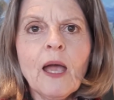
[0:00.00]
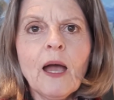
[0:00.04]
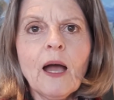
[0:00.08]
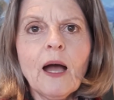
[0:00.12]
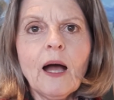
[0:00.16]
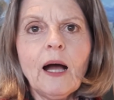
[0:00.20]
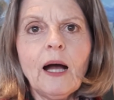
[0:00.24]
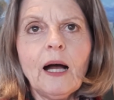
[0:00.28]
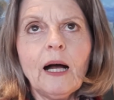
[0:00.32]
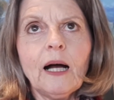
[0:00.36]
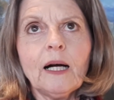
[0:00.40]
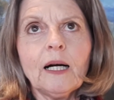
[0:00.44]

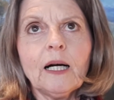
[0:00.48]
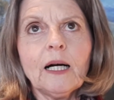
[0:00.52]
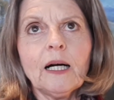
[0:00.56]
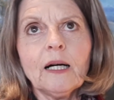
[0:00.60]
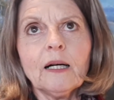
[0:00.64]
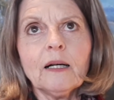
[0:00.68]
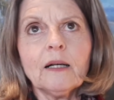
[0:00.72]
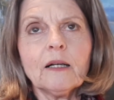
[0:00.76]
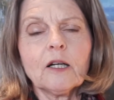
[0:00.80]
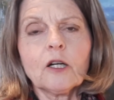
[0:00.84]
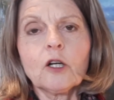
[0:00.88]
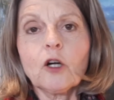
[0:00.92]

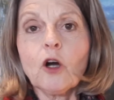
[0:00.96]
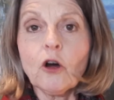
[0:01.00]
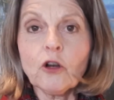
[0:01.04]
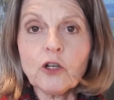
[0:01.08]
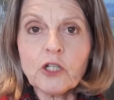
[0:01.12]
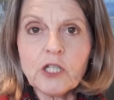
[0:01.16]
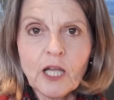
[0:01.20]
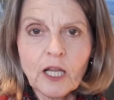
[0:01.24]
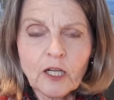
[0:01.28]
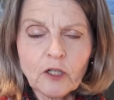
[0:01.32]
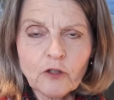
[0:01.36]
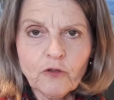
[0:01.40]

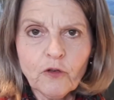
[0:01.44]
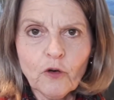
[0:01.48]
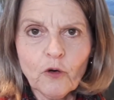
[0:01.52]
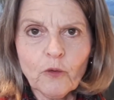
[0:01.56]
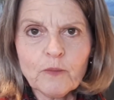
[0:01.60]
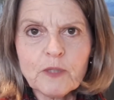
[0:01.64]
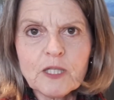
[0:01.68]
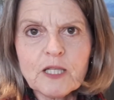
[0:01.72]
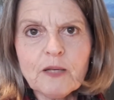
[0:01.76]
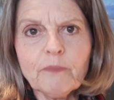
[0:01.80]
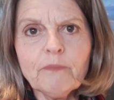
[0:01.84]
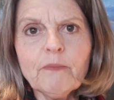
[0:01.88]
contact form
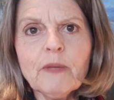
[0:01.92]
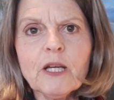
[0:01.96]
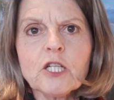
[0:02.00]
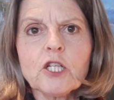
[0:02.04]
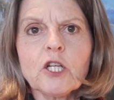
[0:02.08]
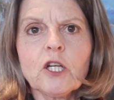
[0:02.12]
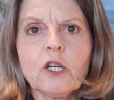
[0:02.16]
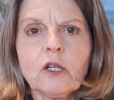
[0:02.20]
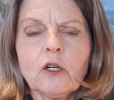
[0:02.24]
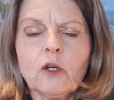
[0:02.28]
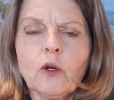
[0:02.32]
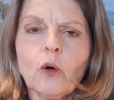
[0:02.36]

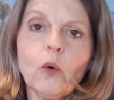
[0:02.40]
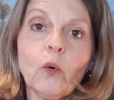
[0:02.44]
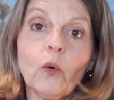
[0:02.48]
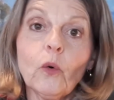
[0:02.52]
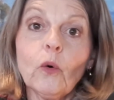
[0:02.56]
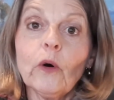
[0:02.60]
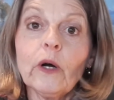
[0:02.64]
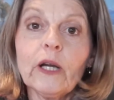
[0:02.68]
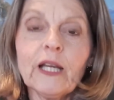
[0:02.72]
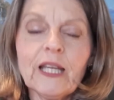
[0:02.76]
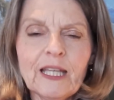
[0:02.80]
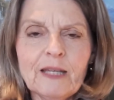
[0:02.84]
submission or
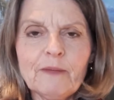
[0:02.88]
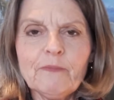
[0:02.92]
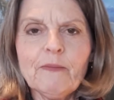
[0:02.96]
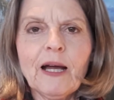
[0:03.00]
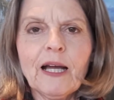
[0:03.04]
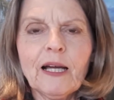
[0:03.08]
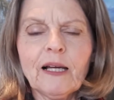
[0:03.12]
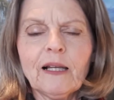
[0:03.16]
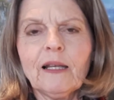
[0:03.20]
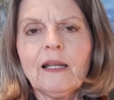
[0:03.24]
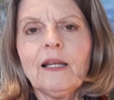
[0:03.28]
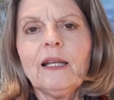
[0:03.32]

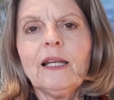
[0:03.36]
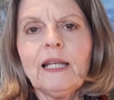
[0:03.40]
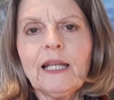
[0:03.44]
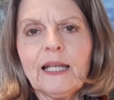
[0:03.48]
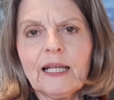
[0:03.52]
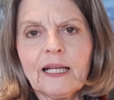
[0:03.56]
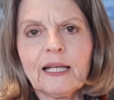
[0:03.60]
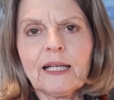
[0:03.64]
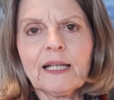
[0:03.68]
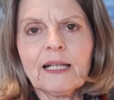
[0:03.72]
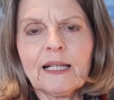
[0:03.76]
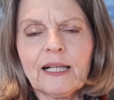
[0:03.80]
email
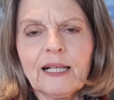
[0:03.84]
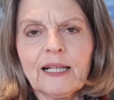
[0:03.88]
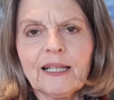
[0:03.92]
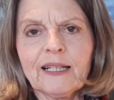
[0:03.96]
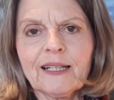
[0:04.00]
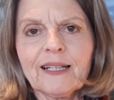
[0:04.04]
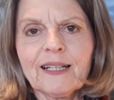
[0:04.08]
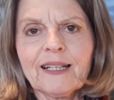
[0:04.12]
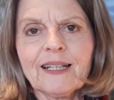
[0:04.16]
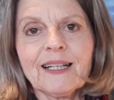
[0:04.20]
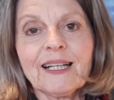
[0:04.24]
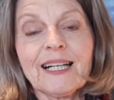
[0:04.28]
link
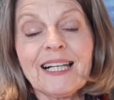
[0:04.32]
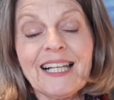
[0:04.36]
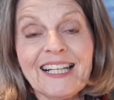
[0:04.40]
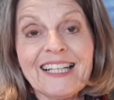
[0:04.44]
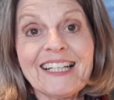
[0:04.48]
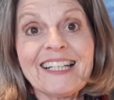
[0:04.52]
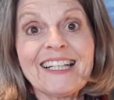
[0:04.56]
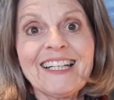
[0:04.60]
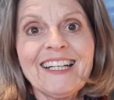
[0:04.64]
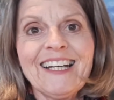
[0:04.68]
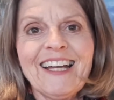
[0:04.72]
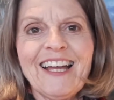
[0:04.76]

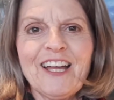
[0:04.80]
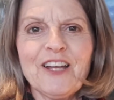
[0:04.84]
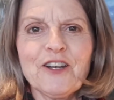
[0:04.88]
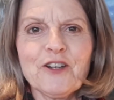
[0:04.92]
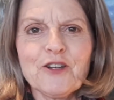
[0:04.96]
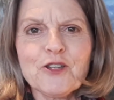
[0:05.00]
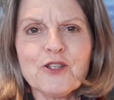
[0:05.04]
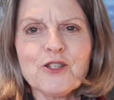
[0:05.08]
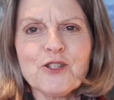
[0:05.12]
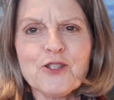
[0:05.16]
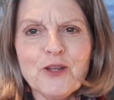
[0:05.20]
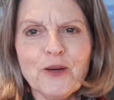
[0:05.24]
click, and
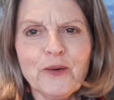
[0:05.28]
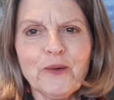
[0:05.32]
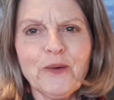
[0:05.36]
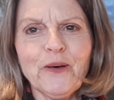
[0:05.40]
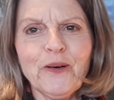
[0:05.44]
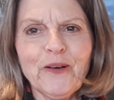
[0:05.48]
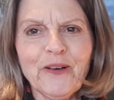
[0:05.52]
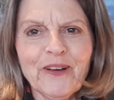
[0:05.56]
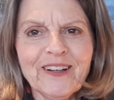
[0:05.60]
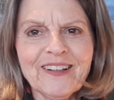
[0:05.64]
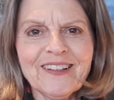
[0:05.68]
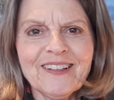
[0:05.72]
so
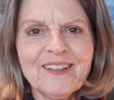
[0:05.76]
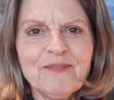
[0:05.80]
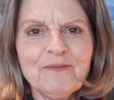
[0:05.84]
on.